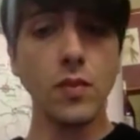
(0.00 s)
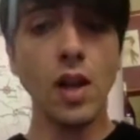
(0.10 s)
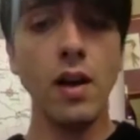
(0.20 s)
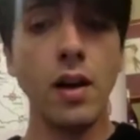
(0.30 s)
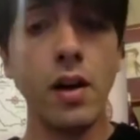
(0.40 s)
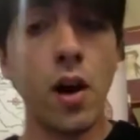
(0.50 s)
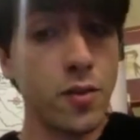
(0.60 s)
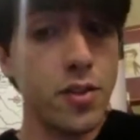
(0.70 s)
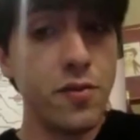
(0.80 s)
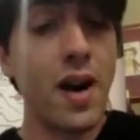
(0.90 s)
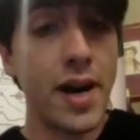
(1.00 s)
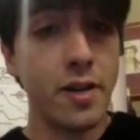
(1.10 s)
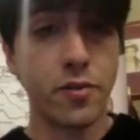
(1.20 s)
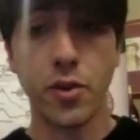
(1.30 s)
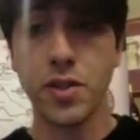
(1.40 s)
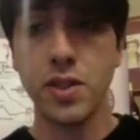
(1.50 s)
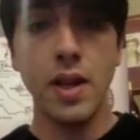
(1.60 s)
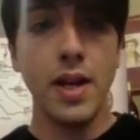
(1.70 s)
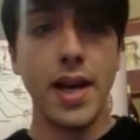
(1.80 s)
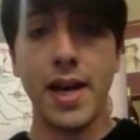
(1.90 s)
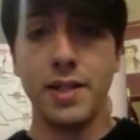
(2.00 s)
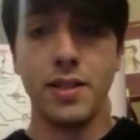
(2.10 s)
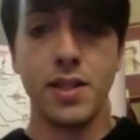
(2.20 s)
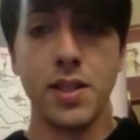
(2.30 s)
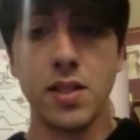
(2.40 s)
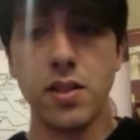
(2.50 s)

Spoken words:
of the vine, of course. And this is